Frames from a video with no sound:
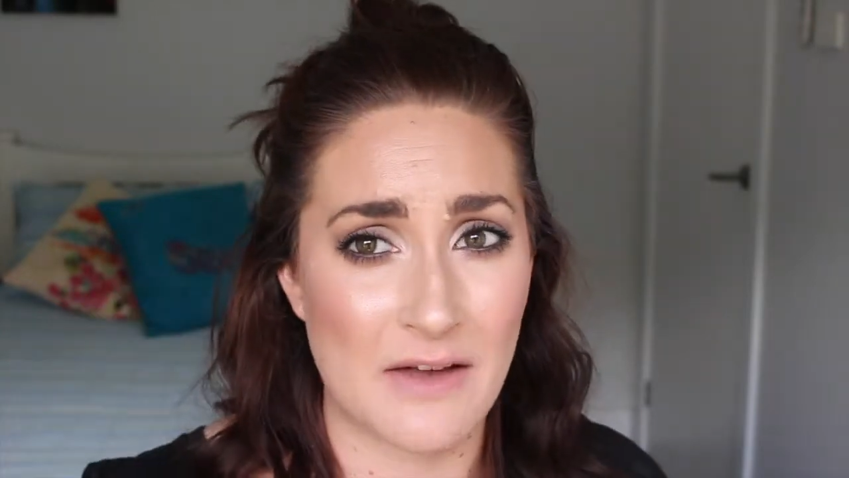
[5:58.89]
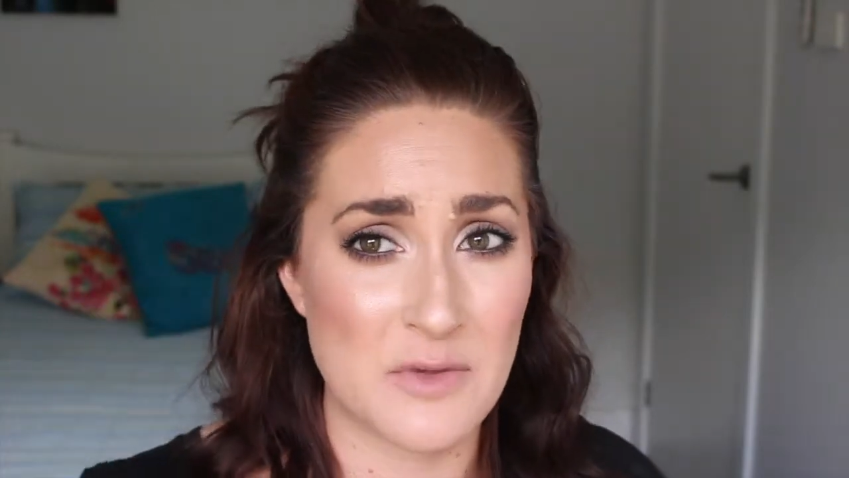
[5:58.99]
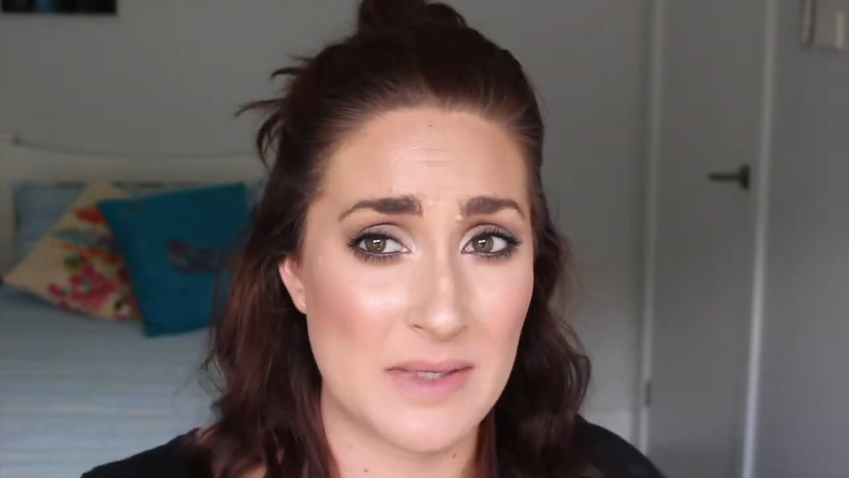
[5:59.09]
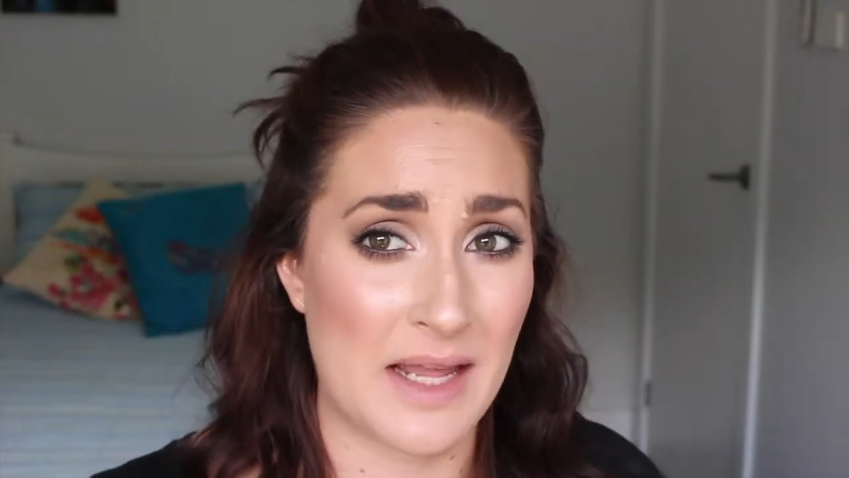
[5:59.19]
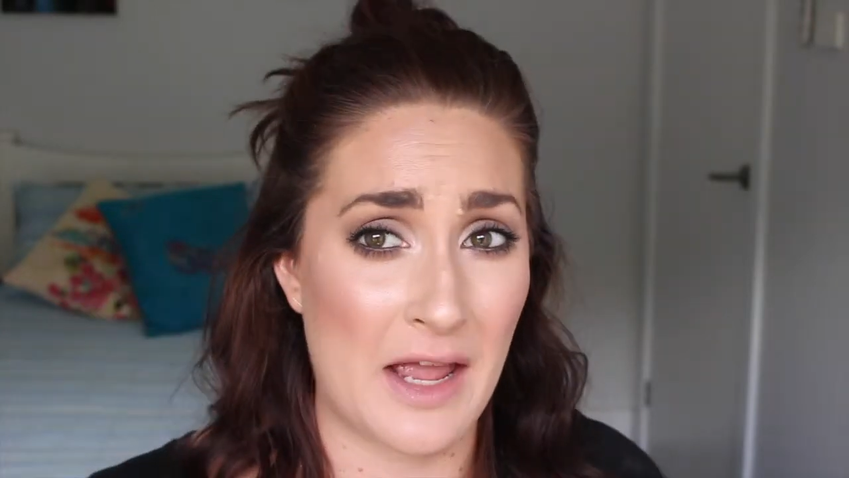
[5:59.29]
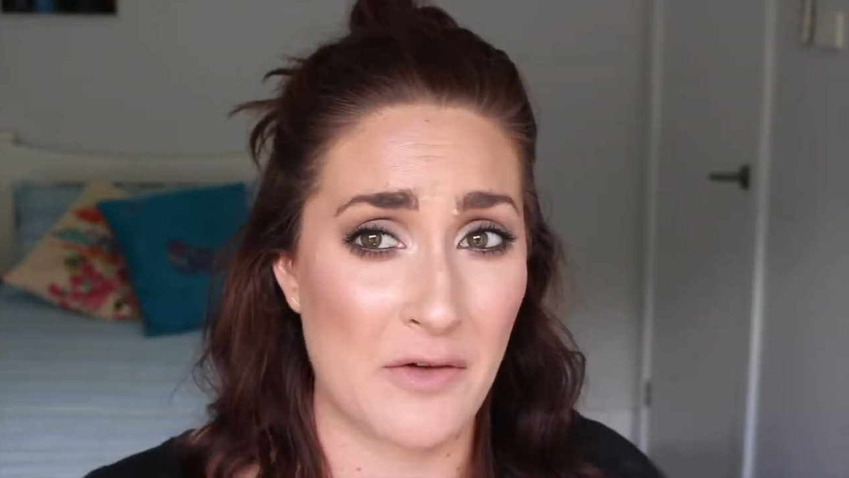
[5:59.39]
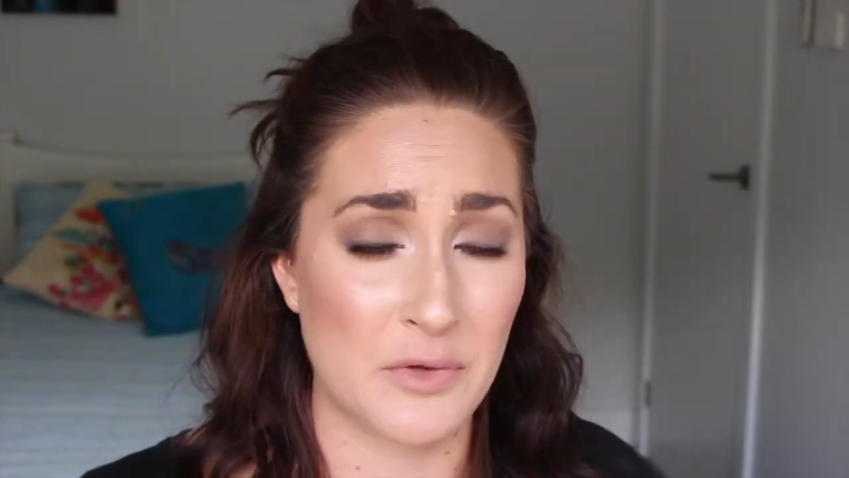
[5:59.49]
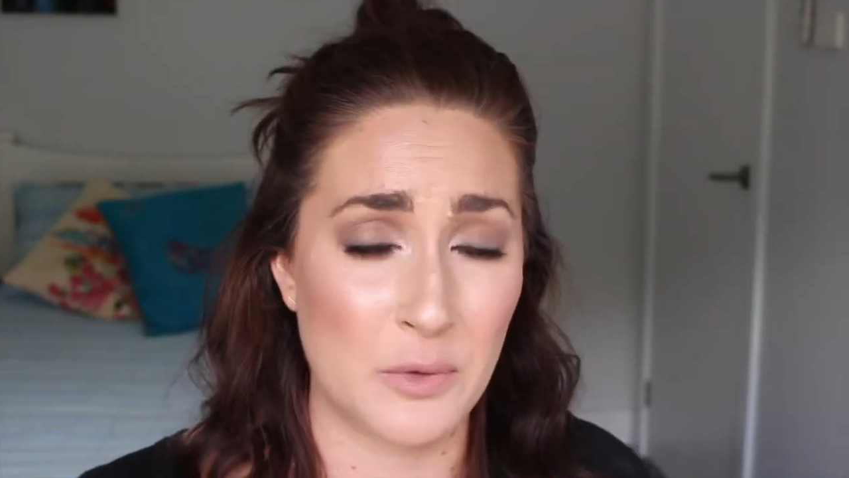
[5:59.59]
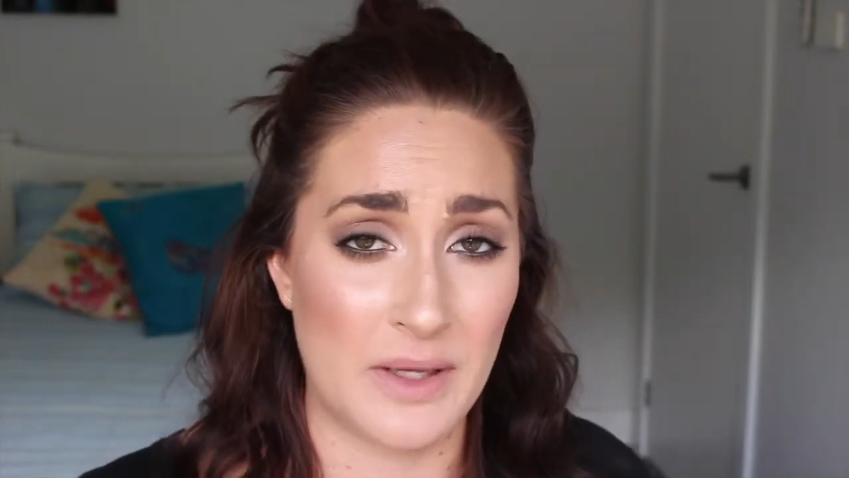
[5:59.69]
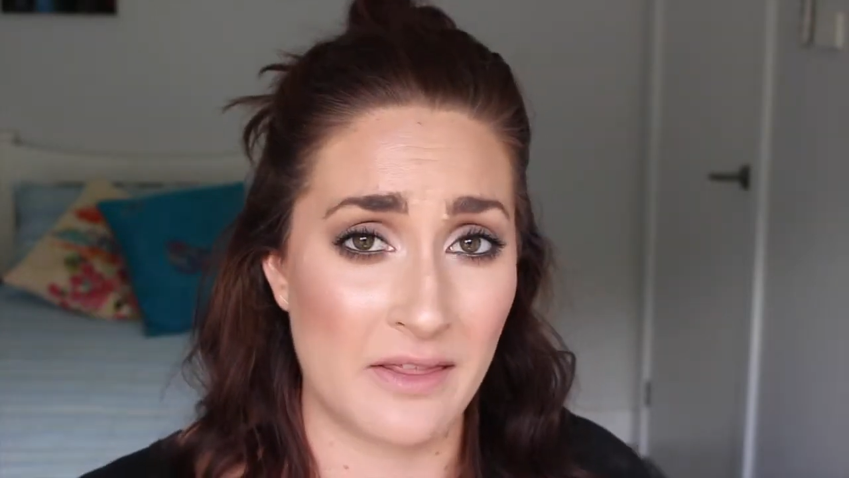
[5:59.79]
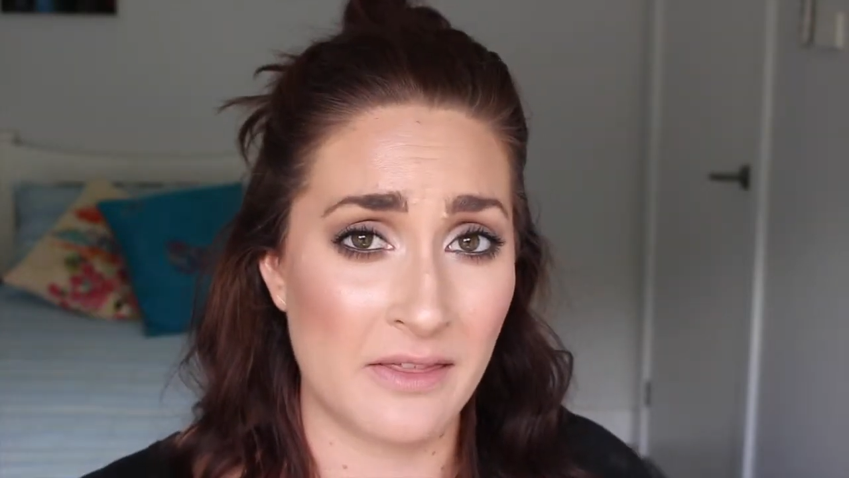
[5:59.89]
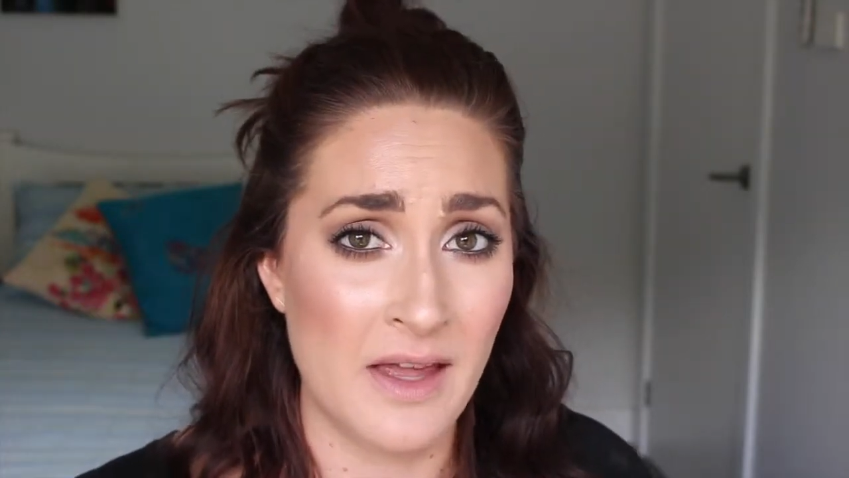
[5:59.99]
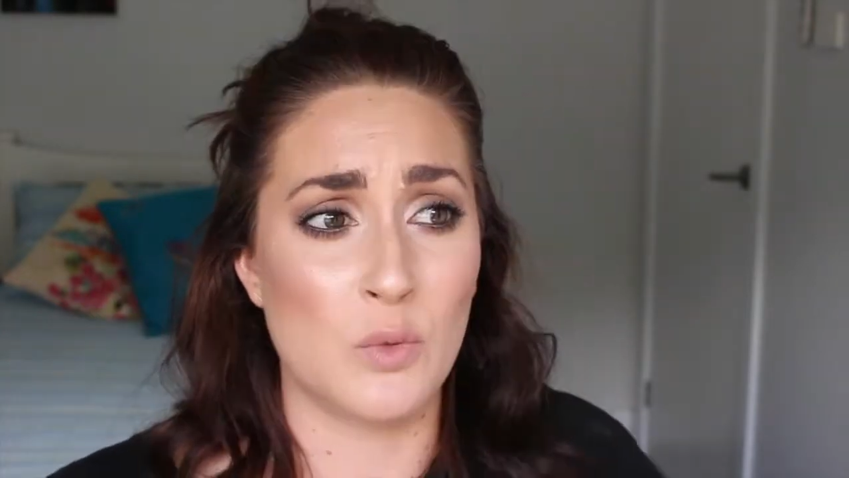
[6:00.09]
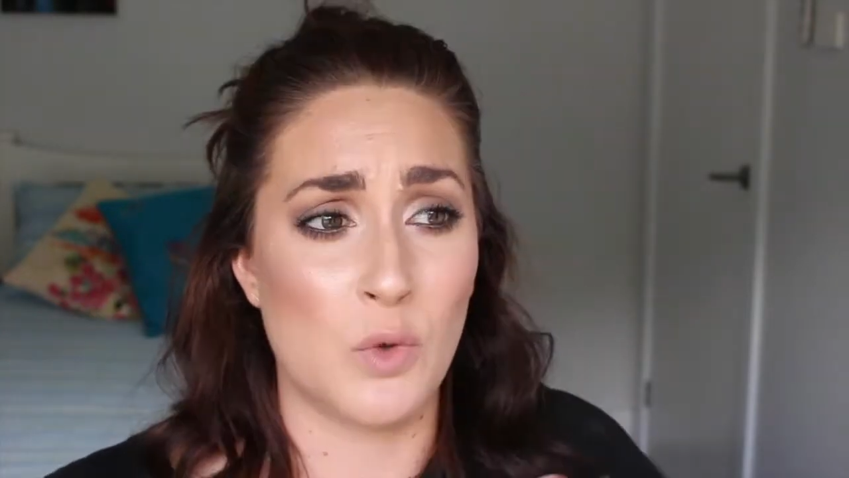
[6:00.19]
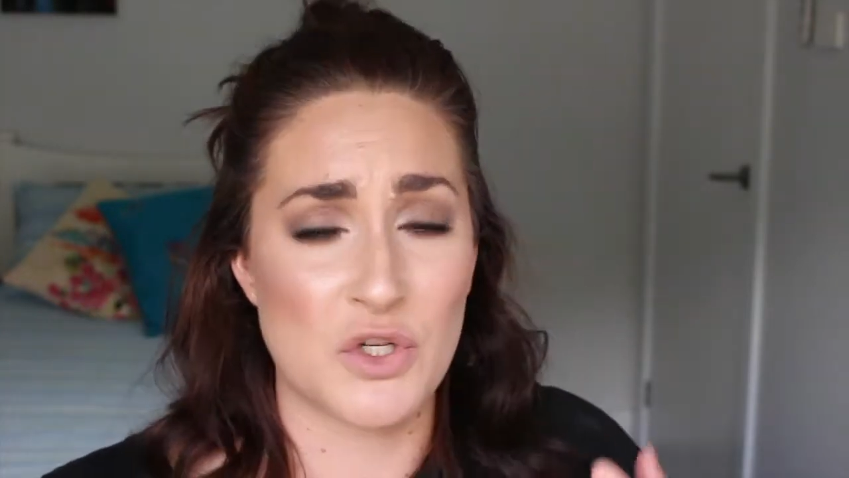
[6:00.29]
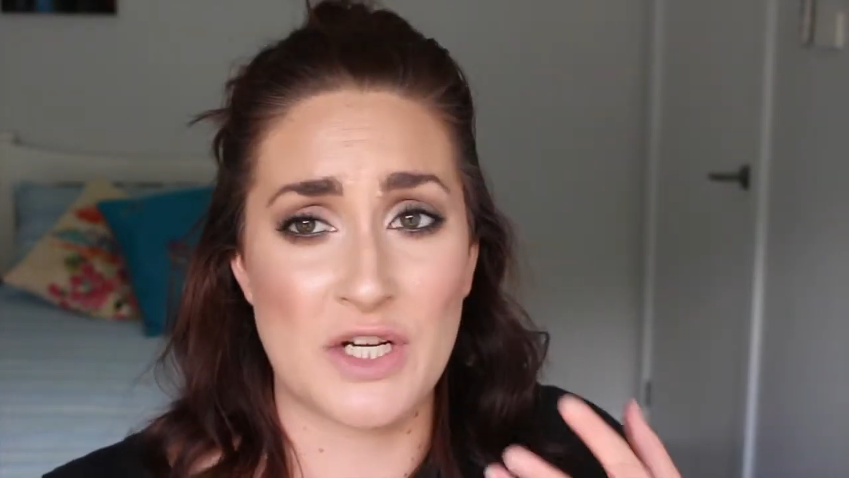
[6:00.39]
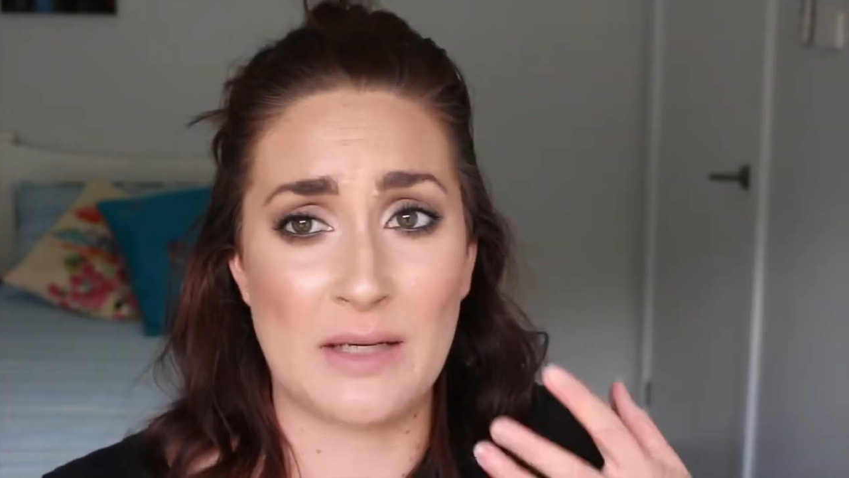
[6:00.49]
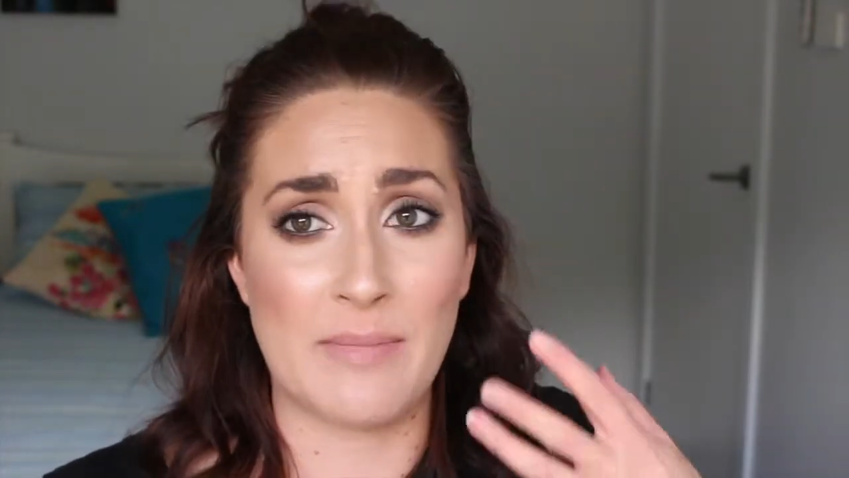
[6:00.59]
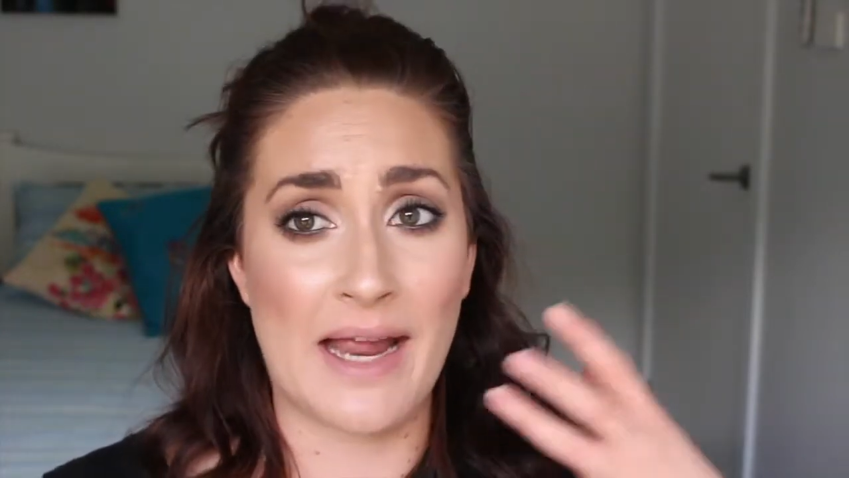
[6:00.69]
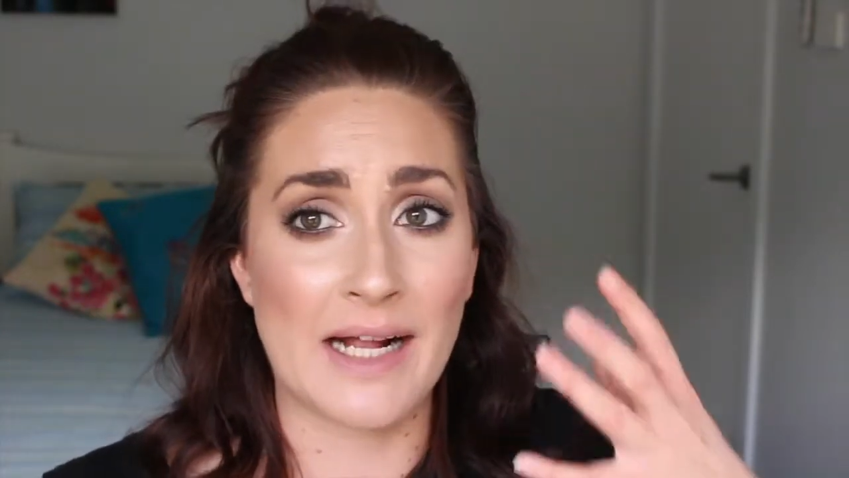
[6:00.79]
I have to be careful with
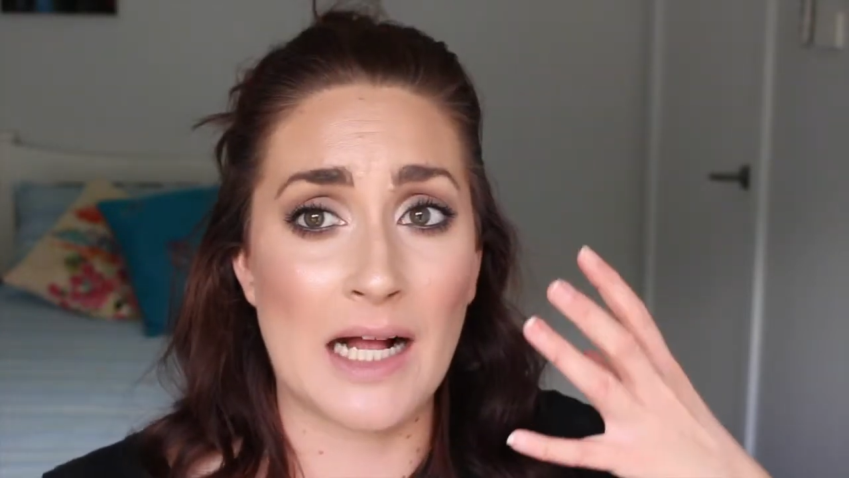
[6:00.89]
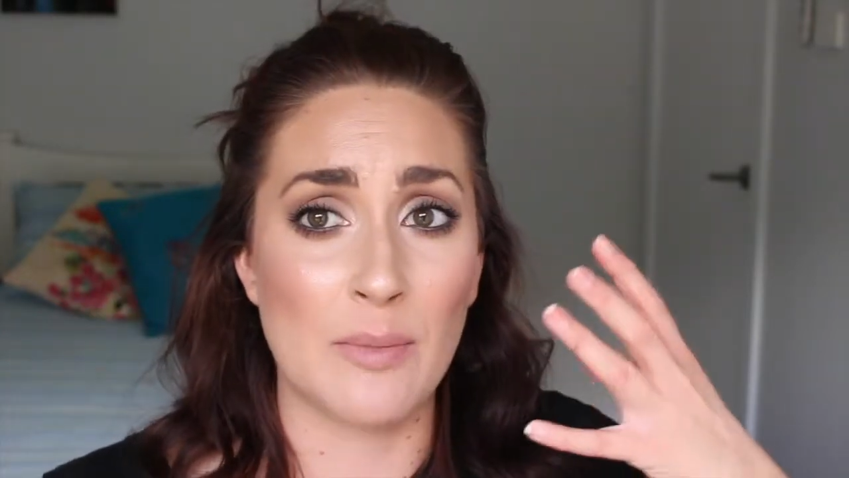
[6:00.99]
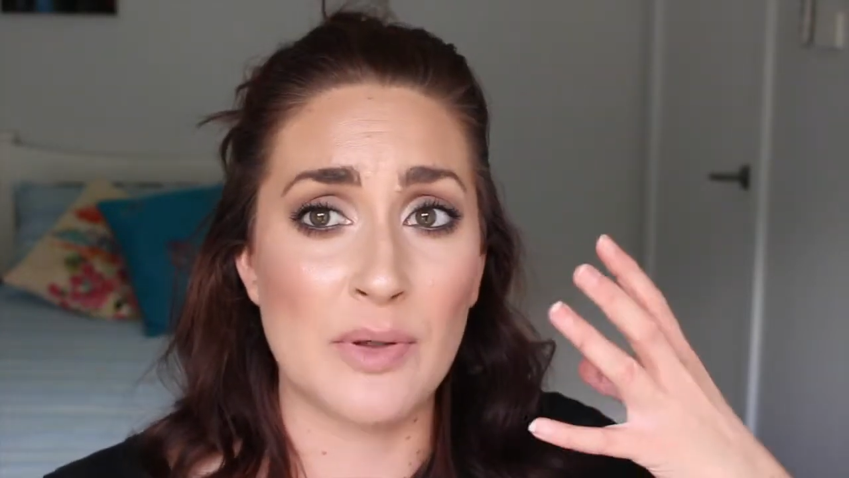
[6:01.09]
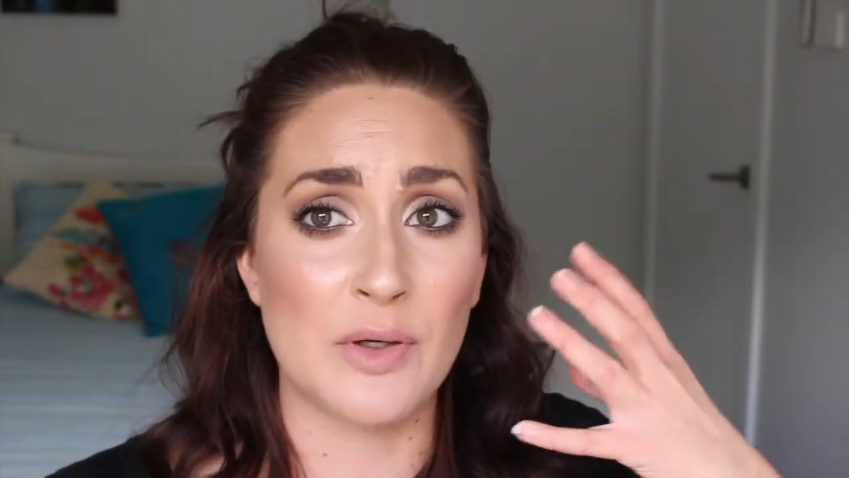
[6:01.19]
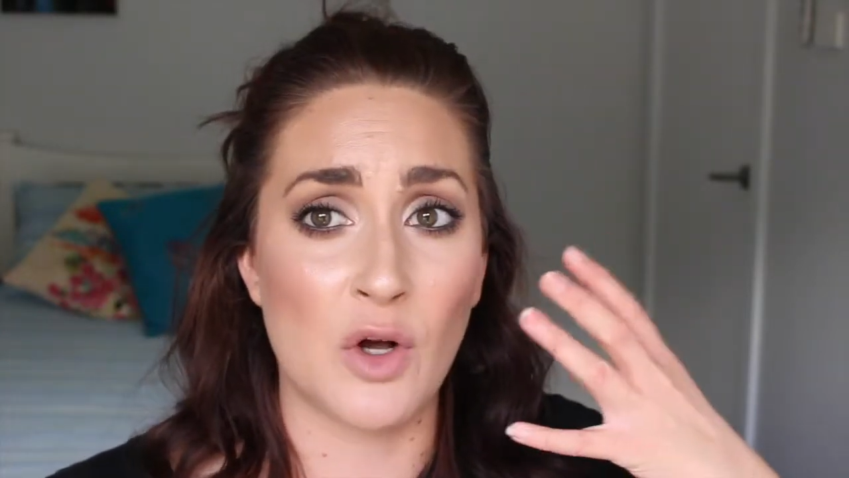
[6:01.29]
washing makeup